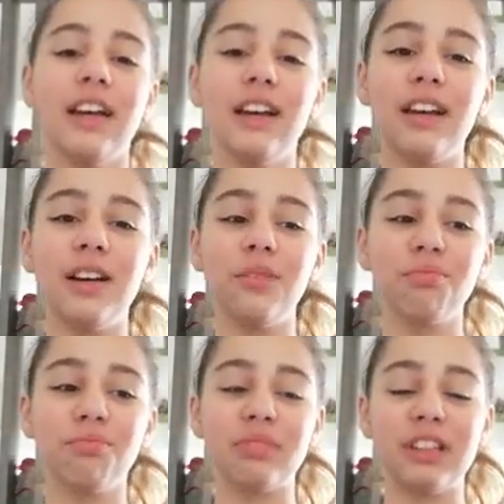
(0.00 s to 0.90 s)

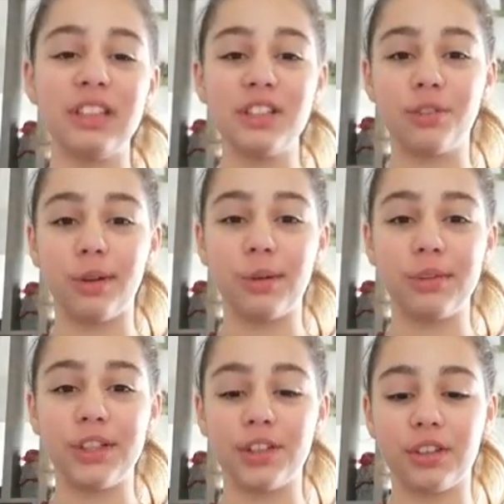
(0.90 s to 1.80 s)
In this story,
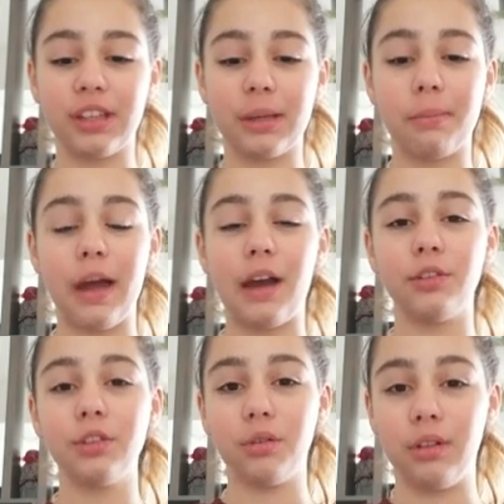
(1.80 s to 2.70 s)
we're talking
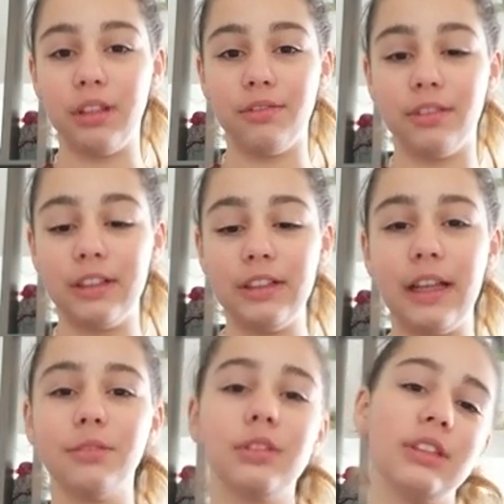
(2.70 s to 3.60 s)
about Oliver
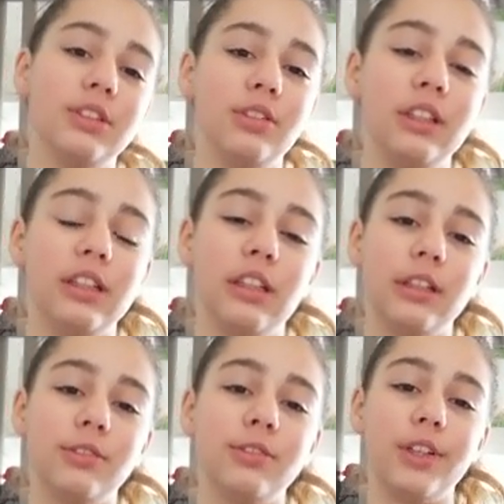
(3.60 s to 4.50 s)
that was doing a
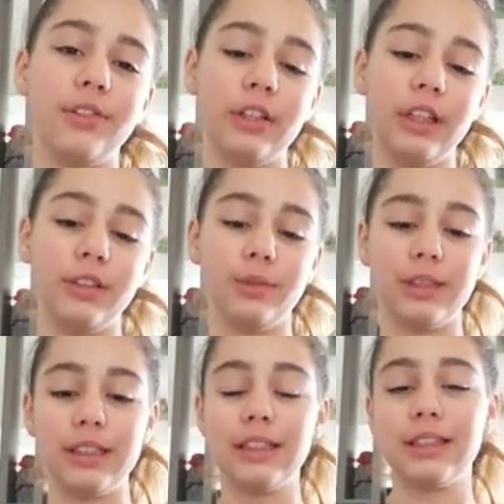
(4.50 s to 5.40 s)
lot of traveling
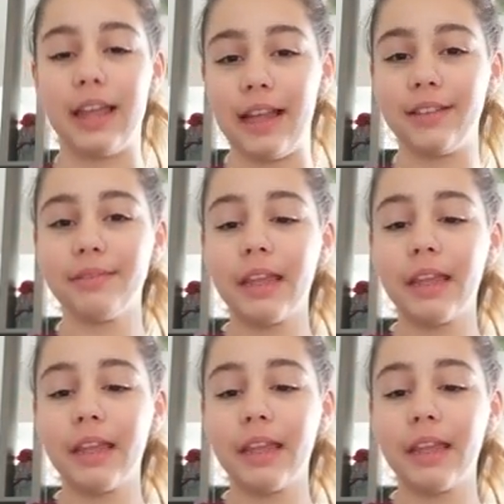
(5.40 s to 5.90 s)
with his dad.